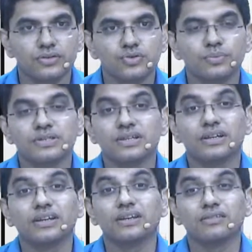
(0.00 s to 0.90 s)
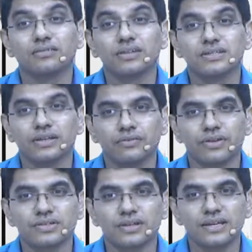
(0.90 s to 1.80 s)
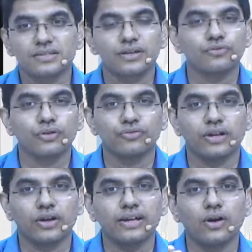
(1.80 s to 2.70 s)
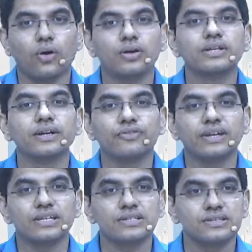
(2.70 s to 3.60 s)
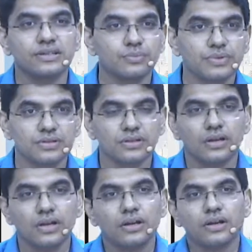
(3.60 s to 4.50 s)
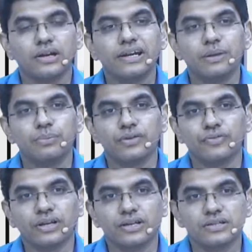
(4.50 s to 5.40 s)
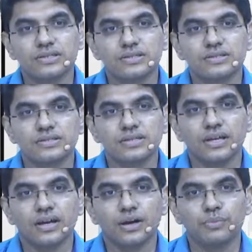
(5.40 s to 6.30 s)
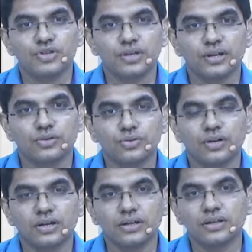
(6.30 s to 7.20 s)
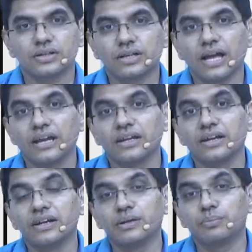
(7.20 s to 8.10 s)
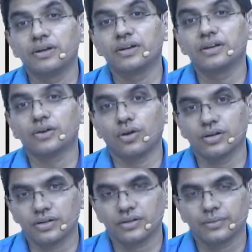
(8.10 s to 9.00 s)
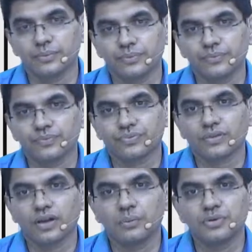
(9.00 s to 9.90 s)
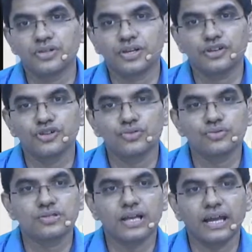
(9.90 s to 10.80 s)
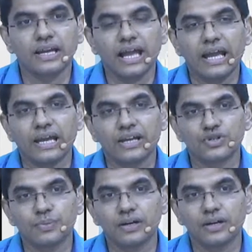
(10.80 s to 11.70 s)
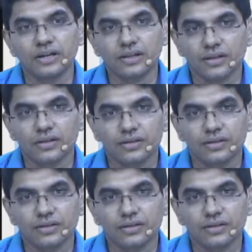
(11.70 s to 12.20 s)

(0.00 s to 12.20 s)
So basically, there's an investor asking for audited financial statements. DPF engages CA Abhishek to conduct an independent audit. Abhishek issues an engagement letter.